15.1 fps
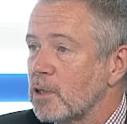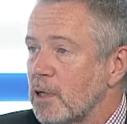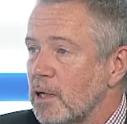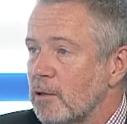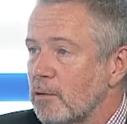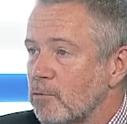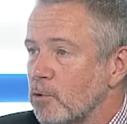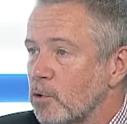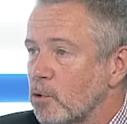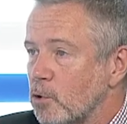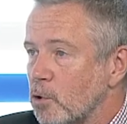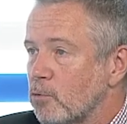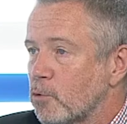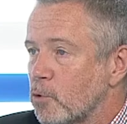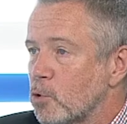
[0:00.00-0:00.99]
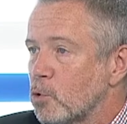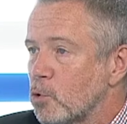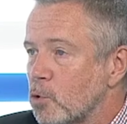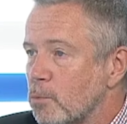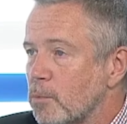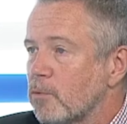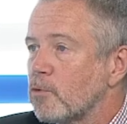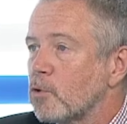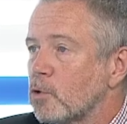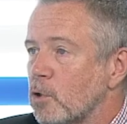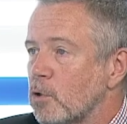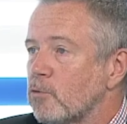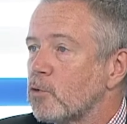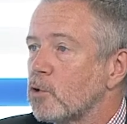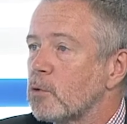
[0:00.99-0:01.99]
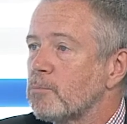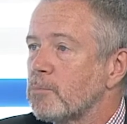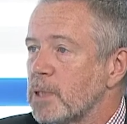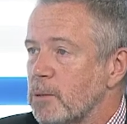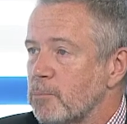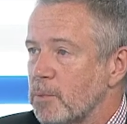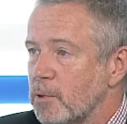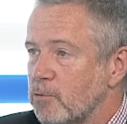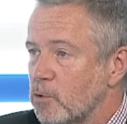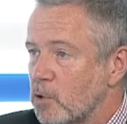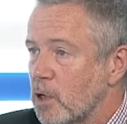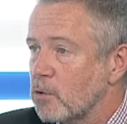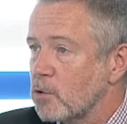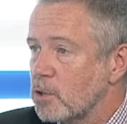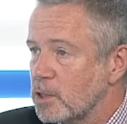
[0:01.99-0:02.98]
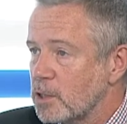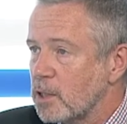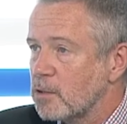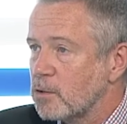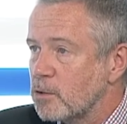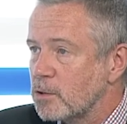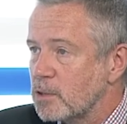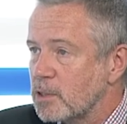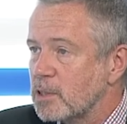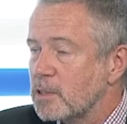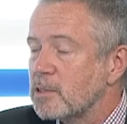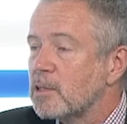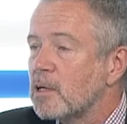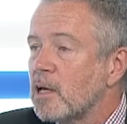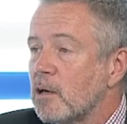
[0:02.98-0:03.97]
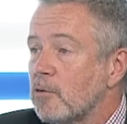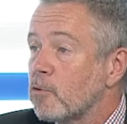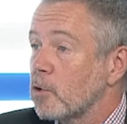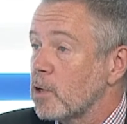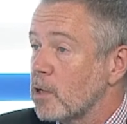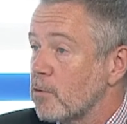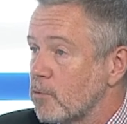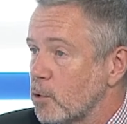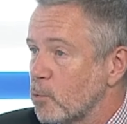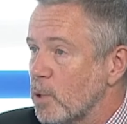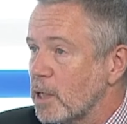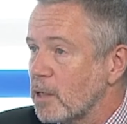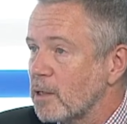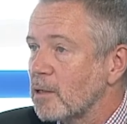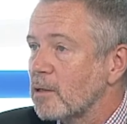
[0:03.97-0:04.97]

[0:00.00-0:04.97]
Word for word: And for good for whom? For good for the people, for our constituencies, for everyone.